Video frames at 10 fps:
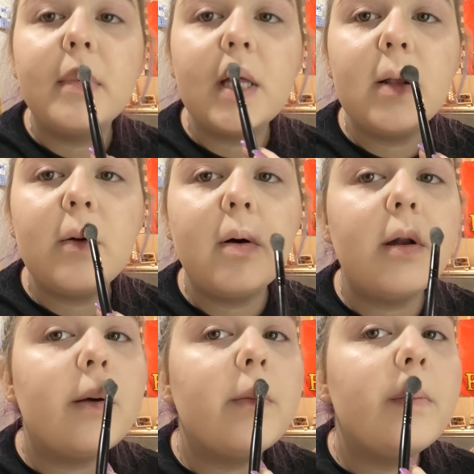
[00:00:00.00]
Get a little
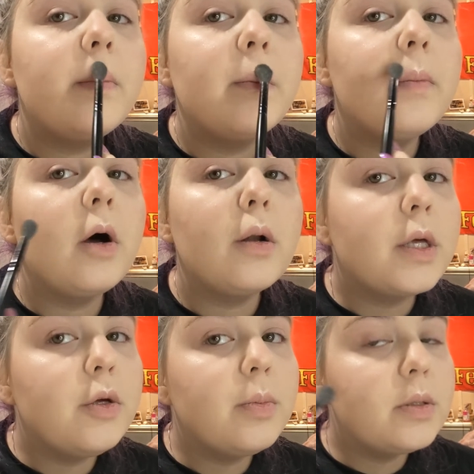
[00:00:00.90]
on a
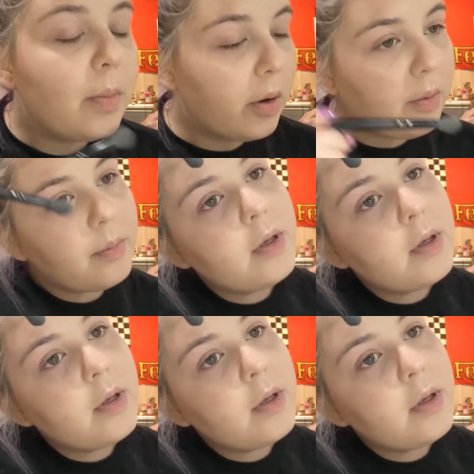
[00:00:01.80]
cupid's bow.